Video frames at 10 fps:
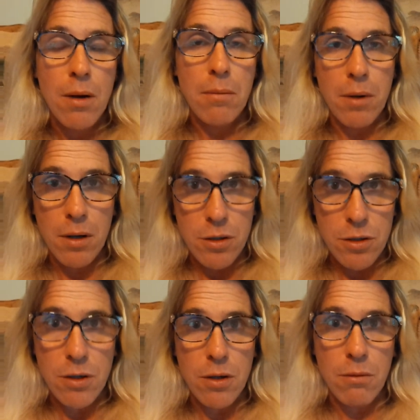I'm going to
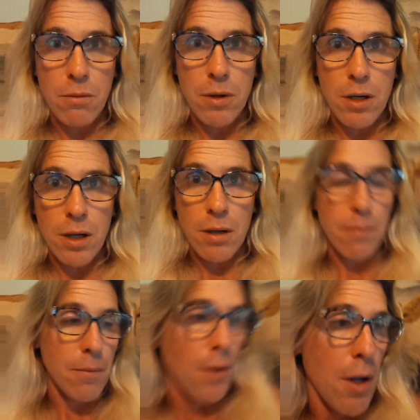show you what we did.
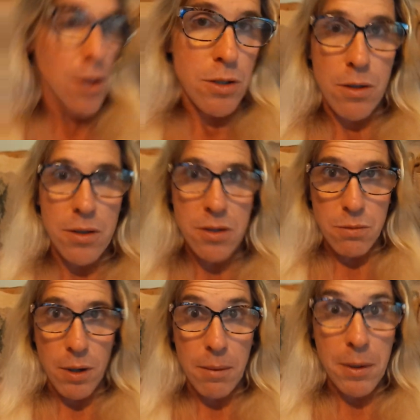So this is
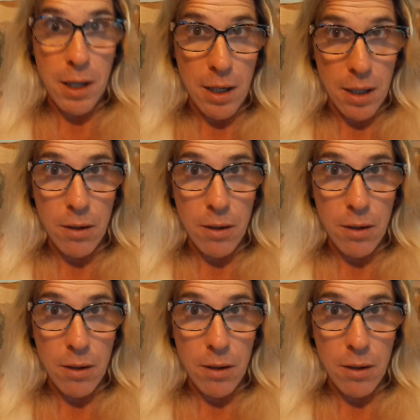what I'm getting,